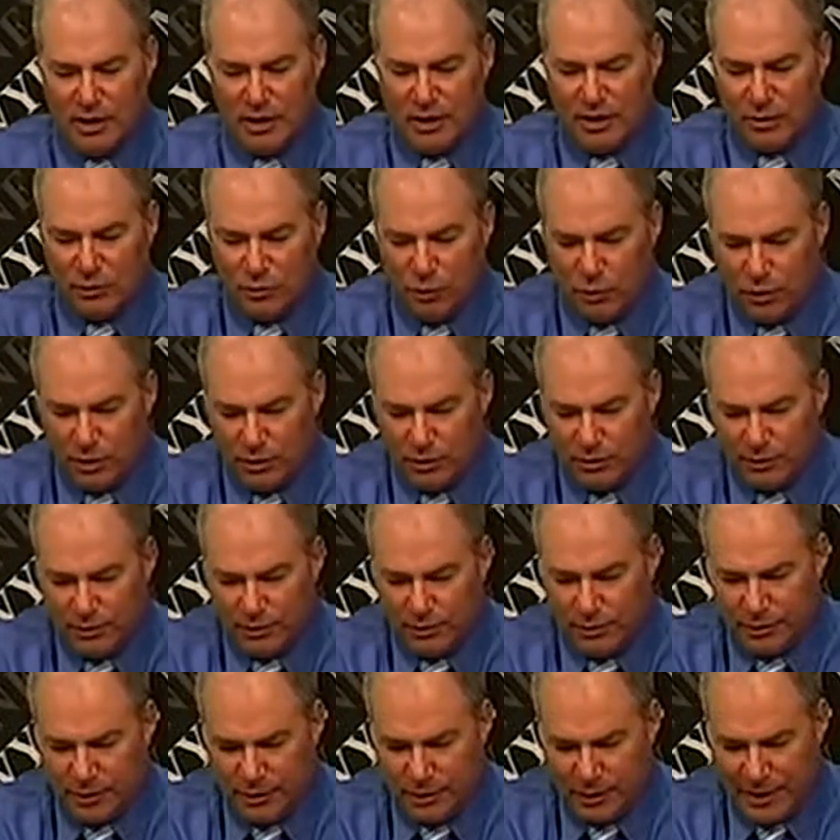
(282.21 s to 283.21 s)
And one
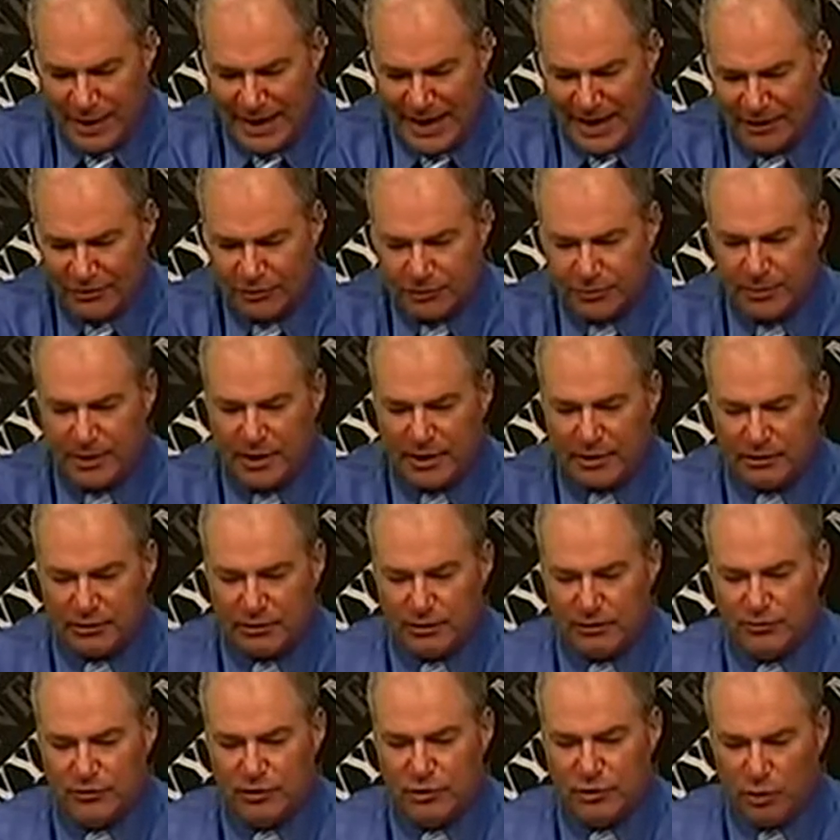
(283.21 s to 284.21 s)
aspect
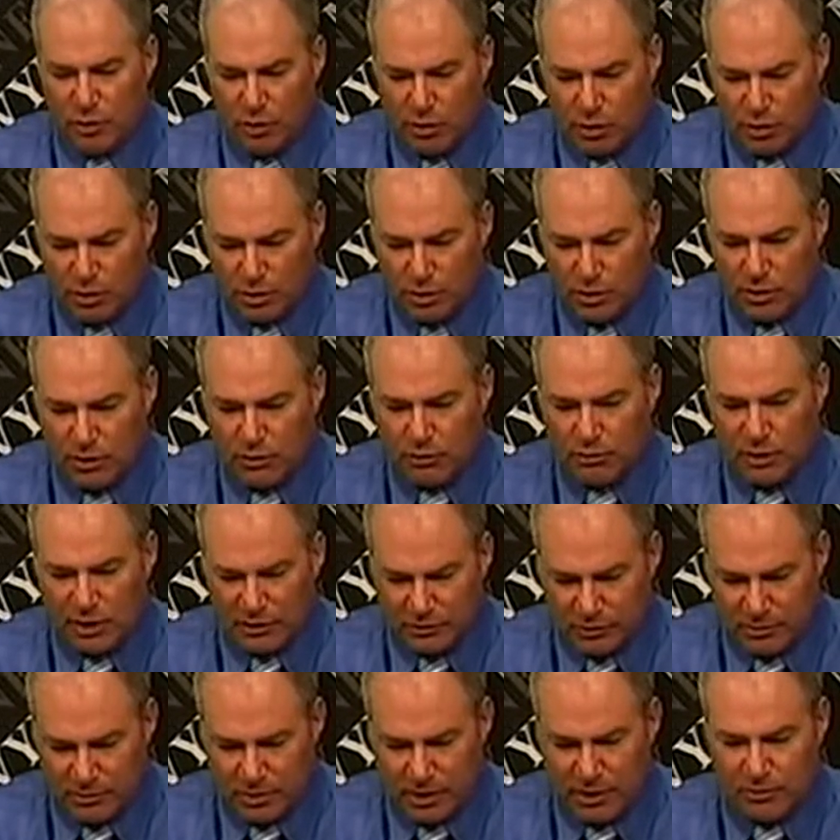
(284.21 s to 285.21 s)
of your
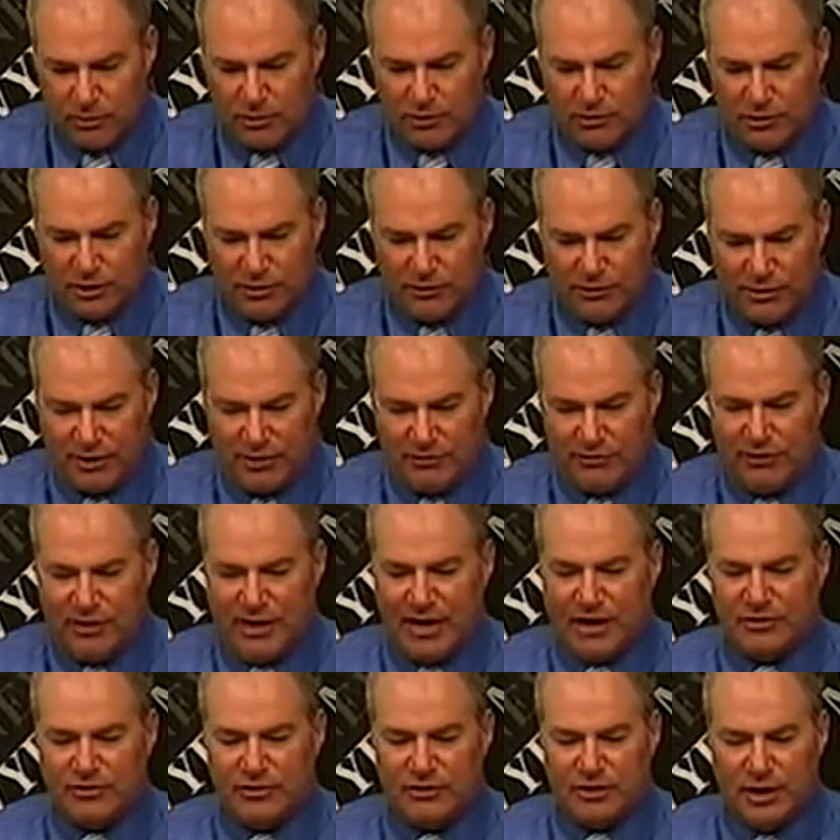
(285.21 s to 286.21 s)
resume, which I find
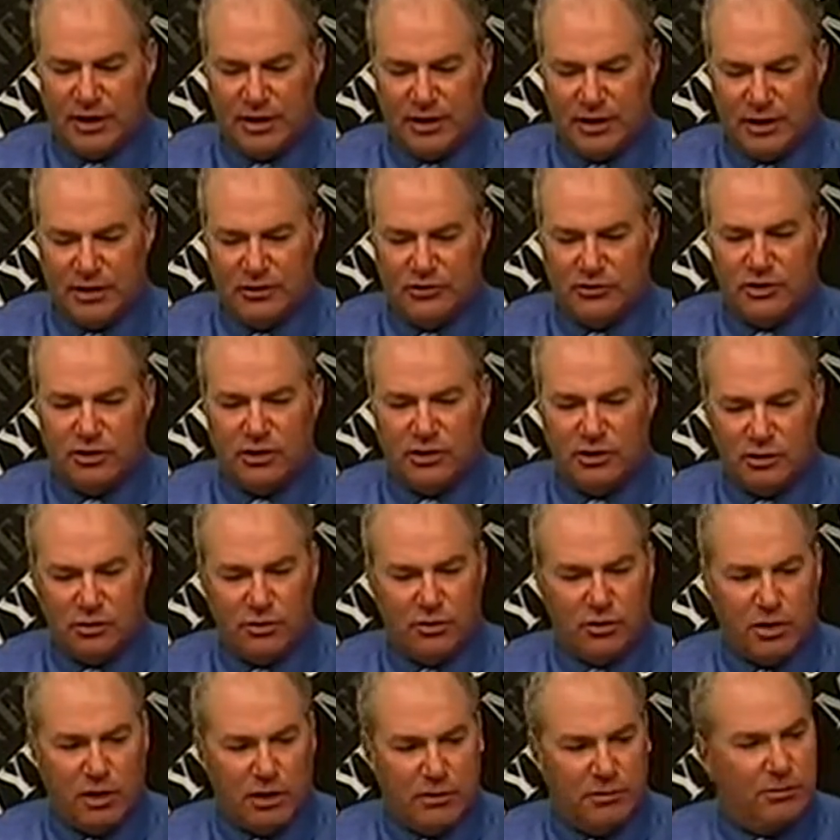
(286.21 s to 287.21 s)
fascinating, is that you
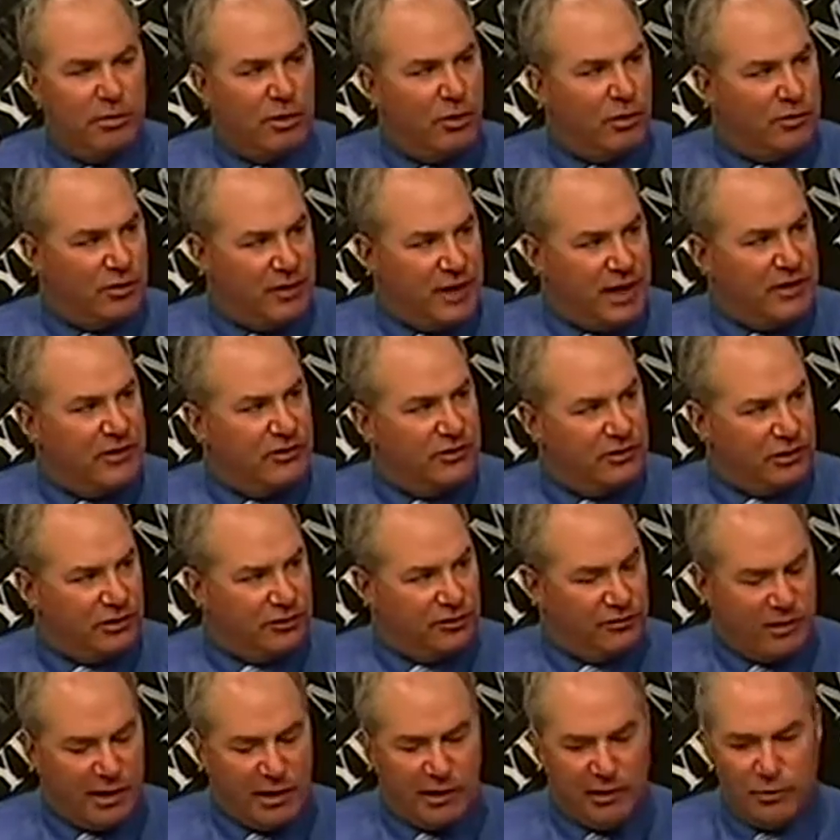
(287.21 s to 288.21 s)
are on both ends in the
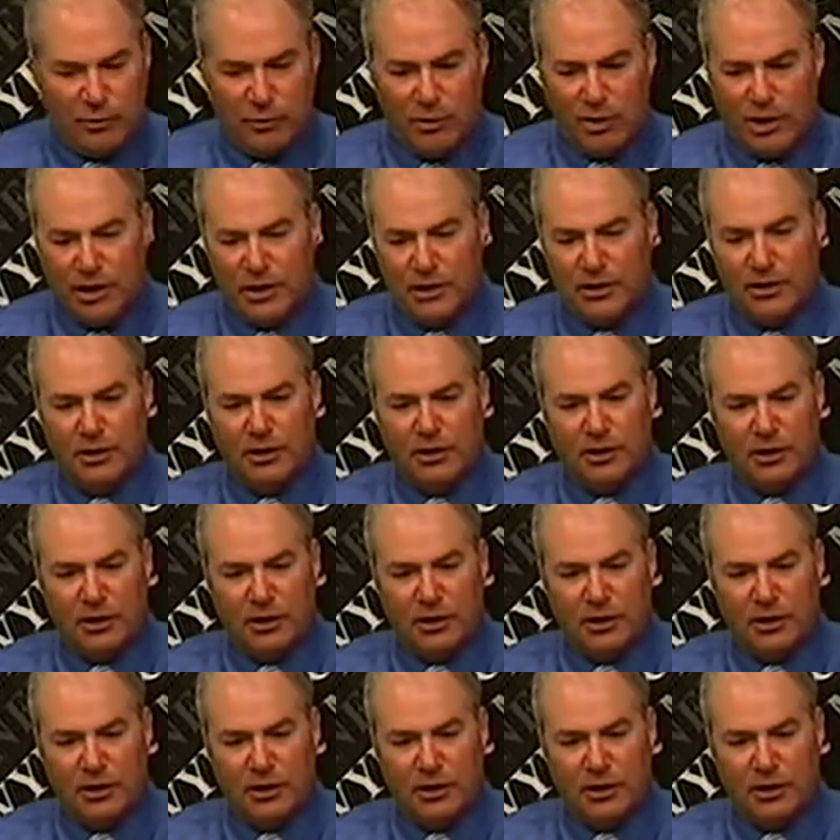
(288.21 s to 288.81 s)
following way.